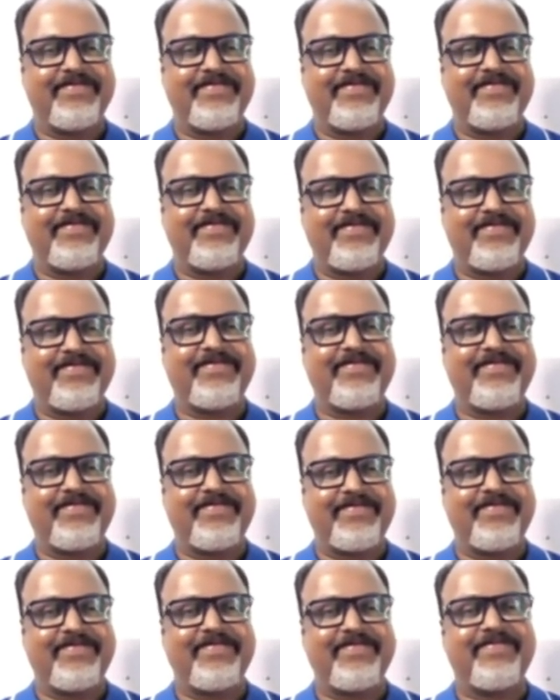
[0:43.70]

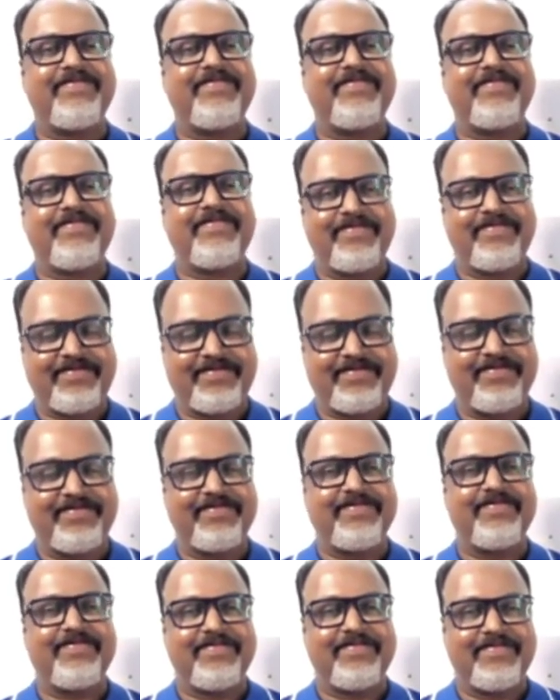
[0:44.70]

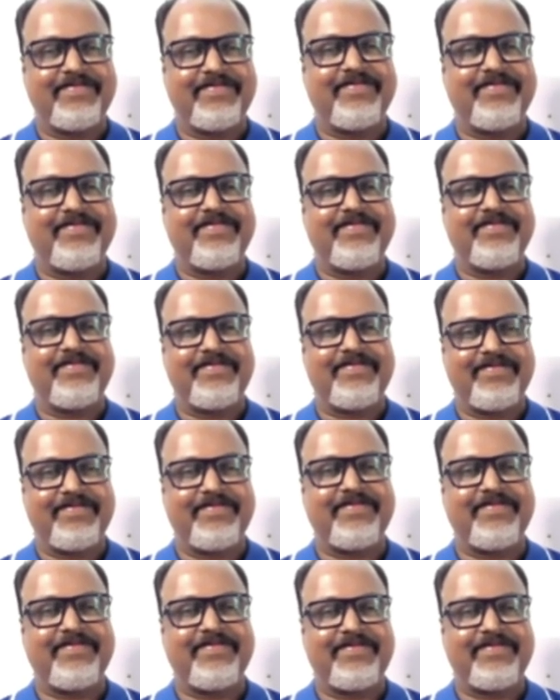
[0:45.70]

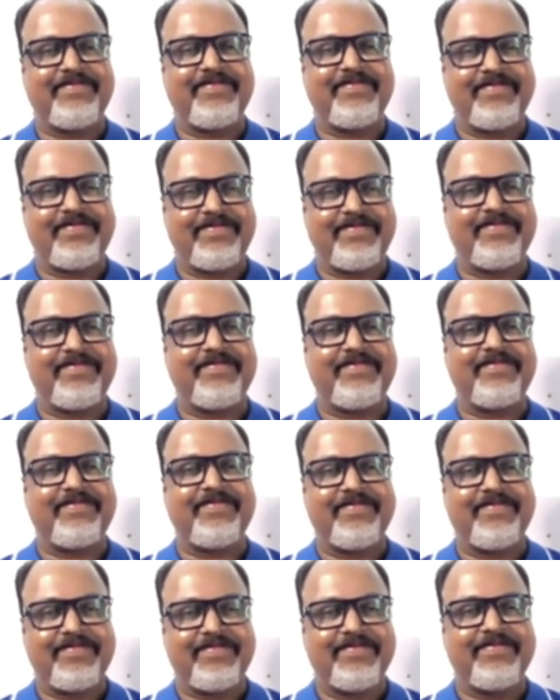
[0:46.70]

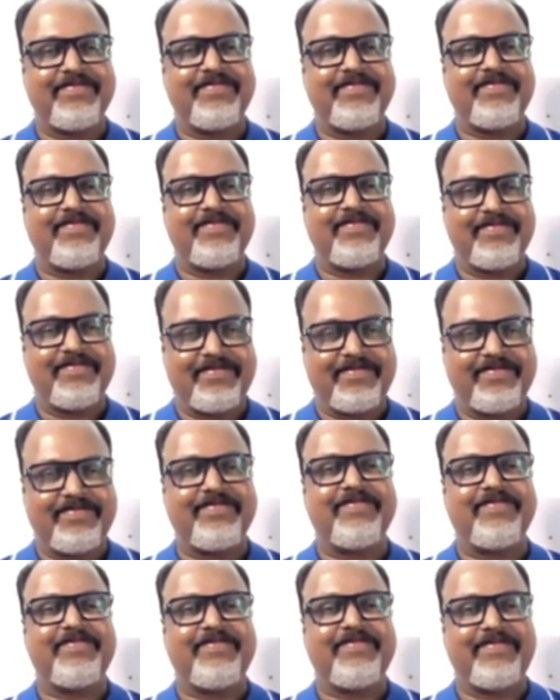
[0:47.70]

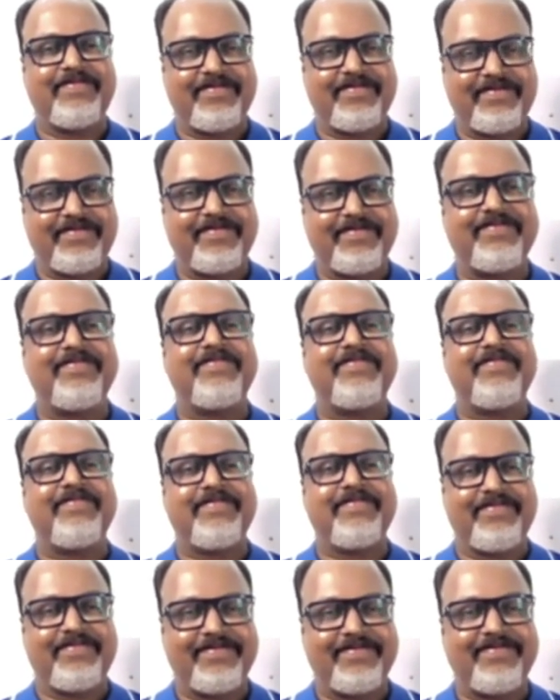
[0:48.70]

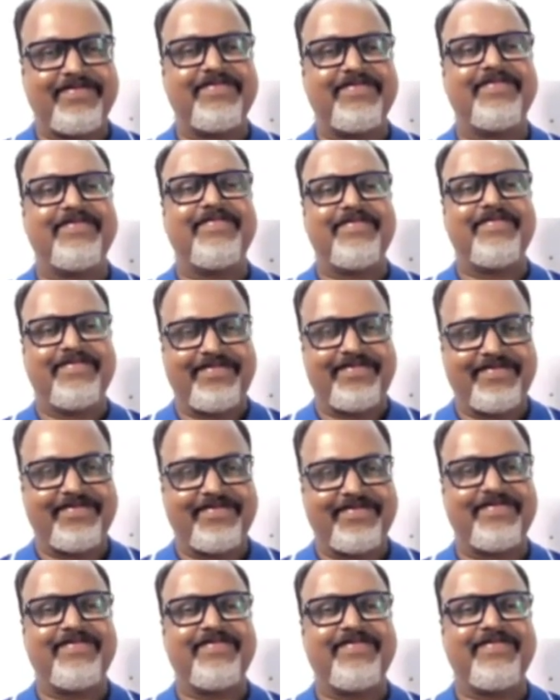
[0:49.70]

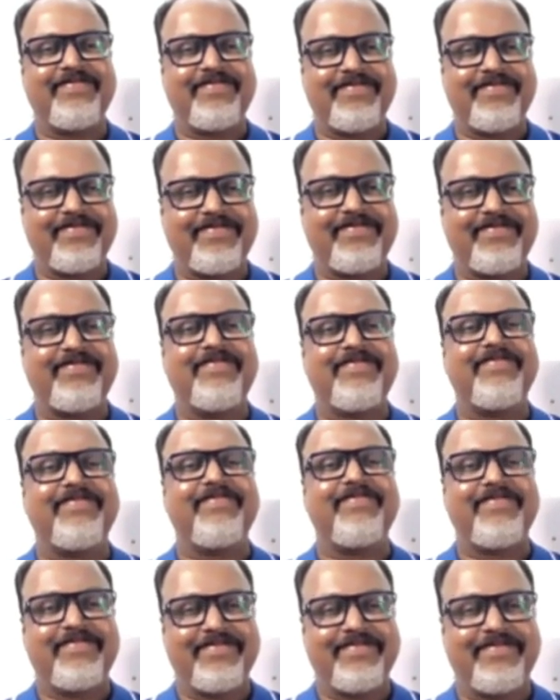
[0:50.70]
This person isn't speaking.